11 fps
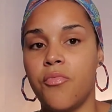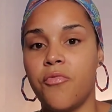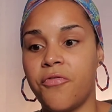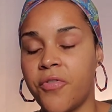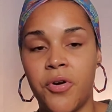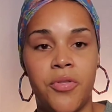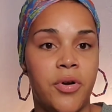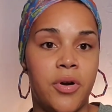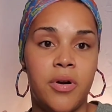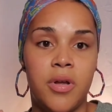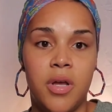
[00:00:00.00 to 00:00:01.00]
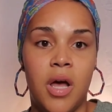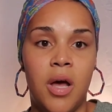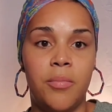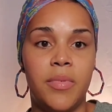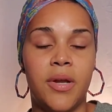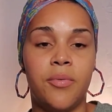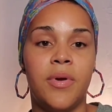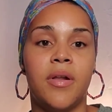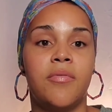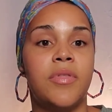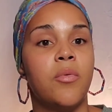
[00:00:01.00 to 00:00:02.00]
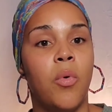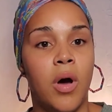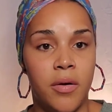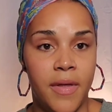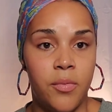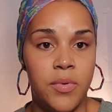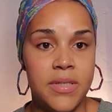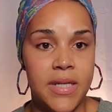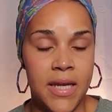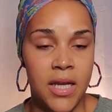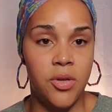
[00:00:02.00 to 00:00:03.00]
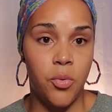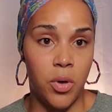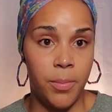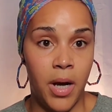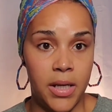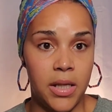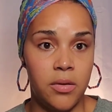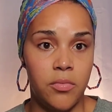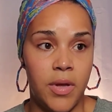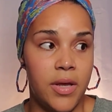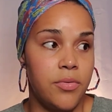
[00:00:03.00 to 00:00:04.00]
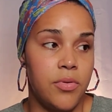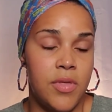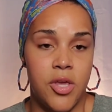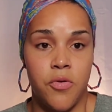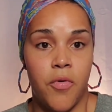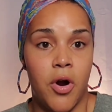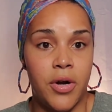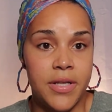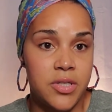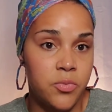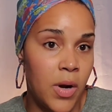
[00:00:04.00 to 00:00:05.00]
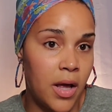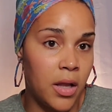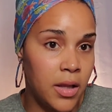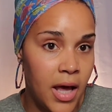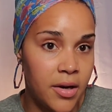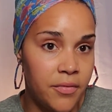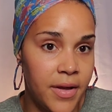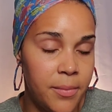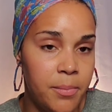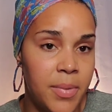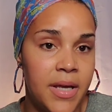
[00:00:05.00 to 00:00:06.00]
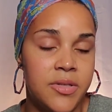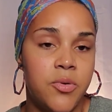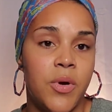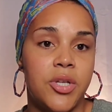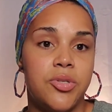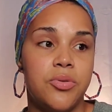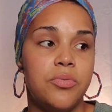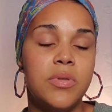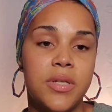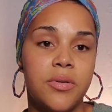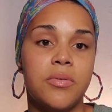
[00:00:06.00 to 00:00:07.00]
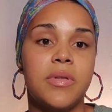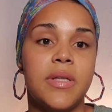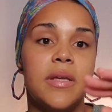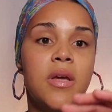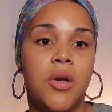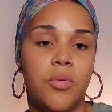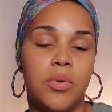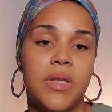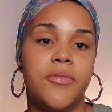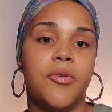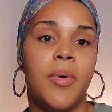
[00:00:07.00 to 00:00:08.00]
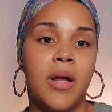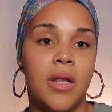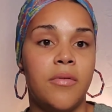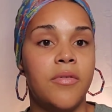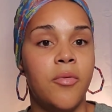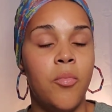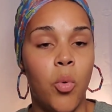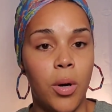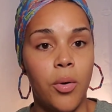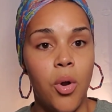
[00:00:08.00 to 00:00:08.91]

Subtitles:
further get rid of the water that was in your body, like that you've already sweat a lot of it, but it's going to literally relieve your body of even more